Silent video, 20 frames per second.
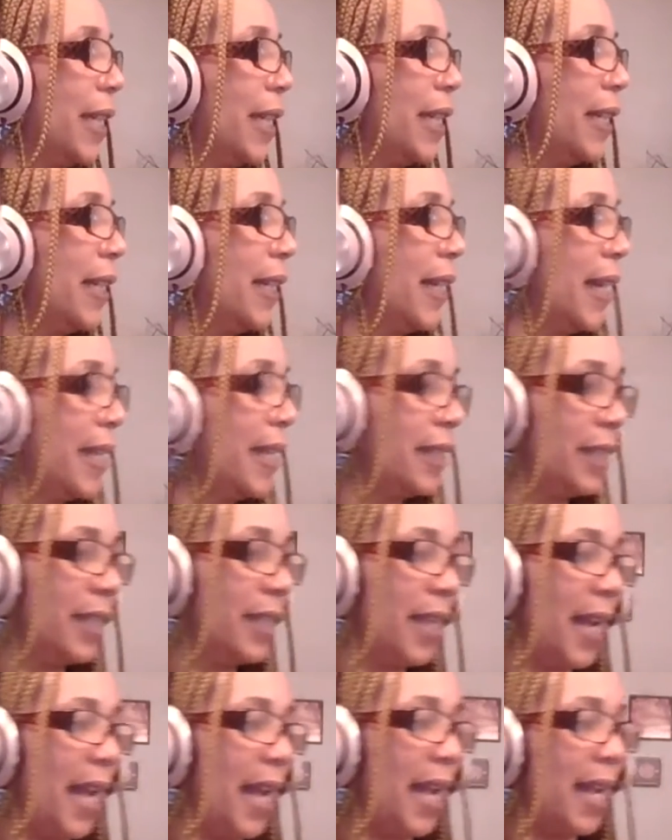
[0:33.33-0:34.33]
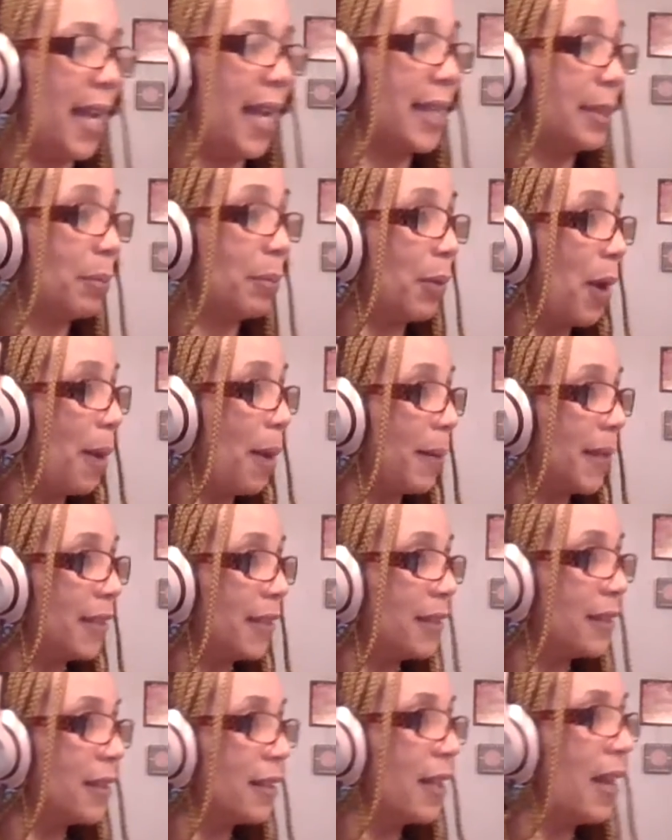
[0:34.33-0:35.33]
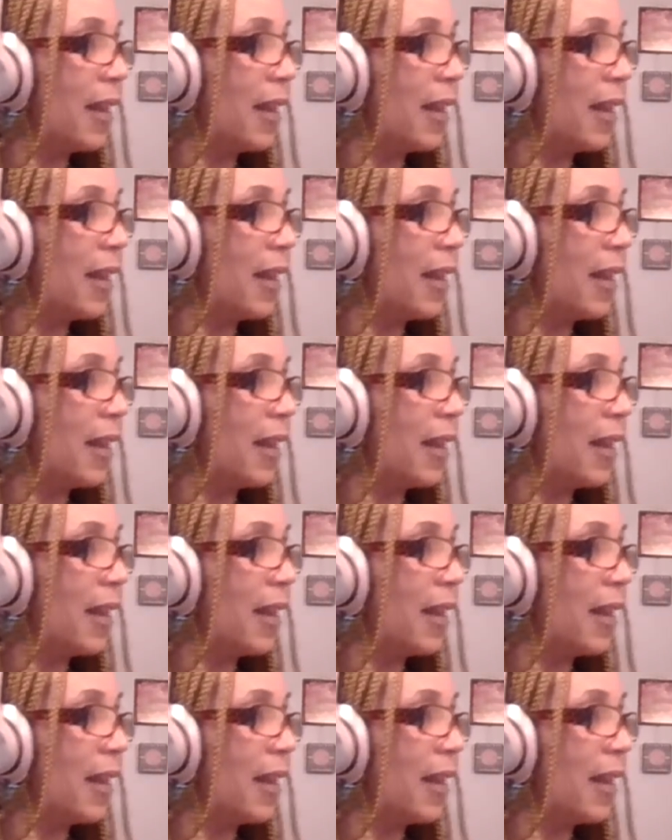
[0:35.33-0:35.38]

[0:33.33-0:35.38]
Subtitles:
in again today. As promised,